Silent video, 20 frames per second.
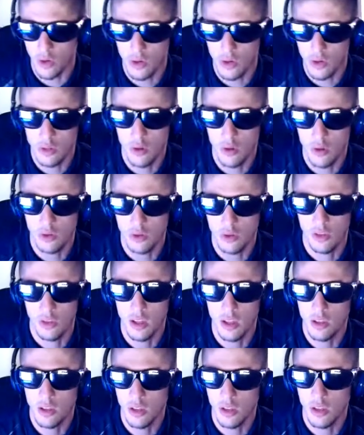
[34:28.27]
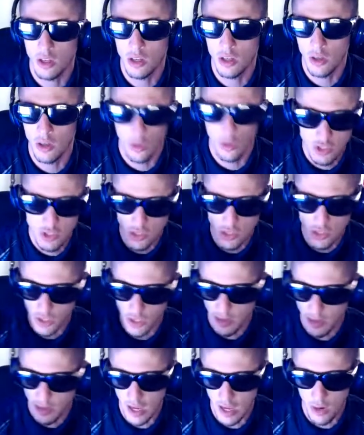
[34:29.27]
you articulate, no, this is
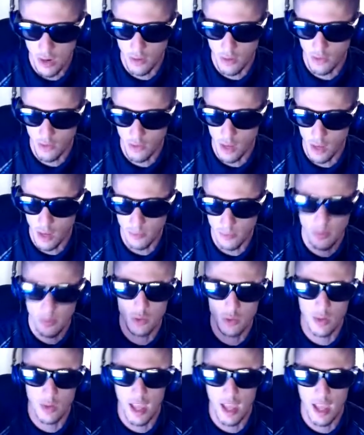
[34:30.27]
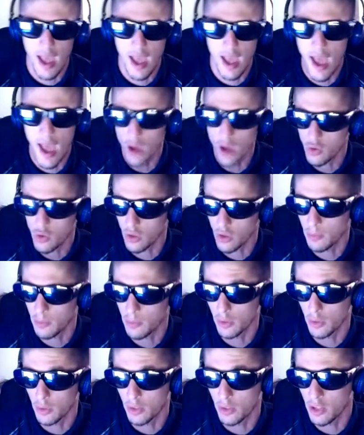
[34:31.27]
just my area of compromise. What I actually
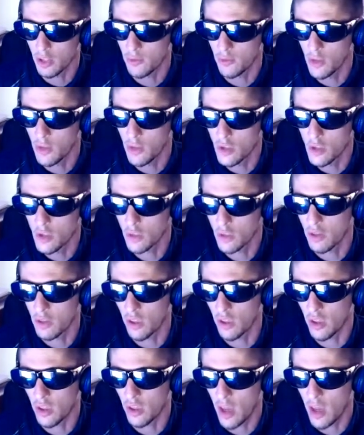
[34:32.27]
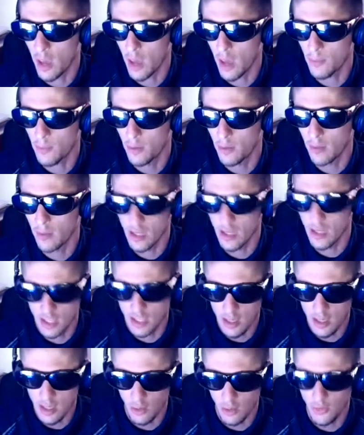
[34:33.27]
believe should be the cap
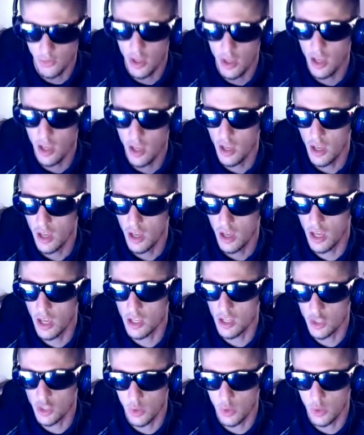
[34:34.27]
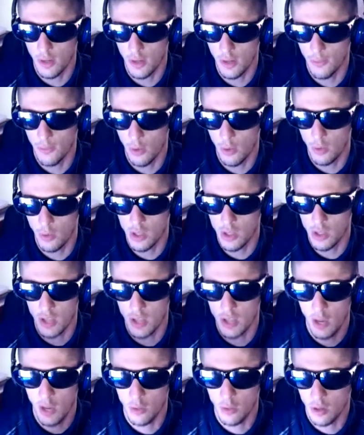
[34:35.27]
myself is 24 weeks.
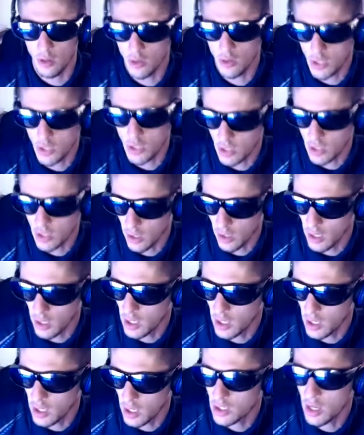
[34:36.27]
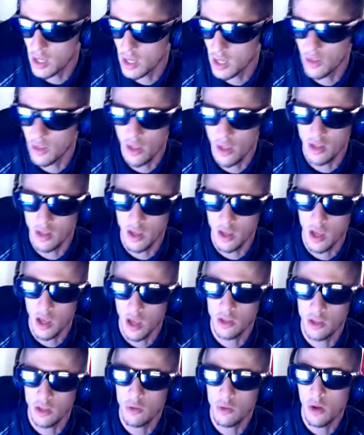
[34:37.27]
I would have just gone ahead and say that, yeah,
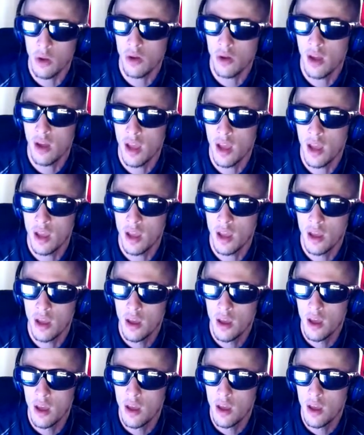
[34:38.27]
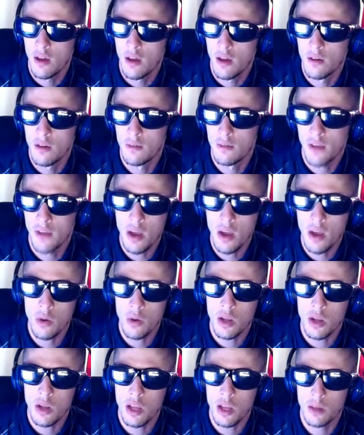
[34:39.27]
you are a
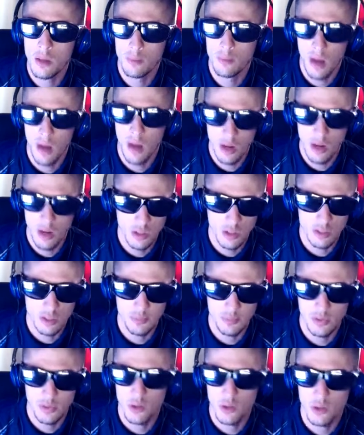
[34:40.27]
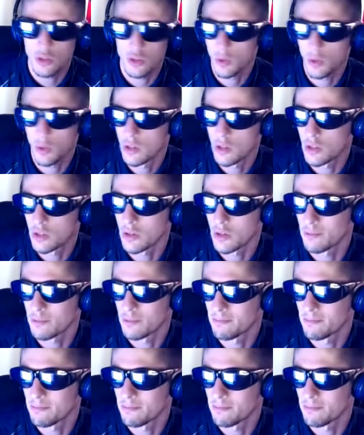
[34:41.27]
very moderate pro-choicer.